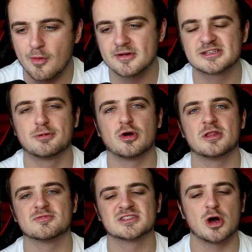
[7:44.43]
I won't
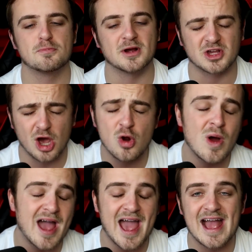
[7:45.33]
spoil the result, but
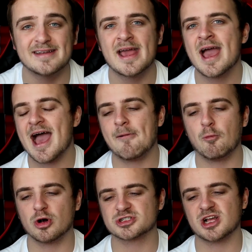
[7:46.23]
go ahead
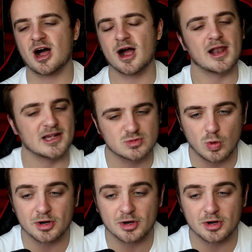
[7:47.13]
and watch the highlights.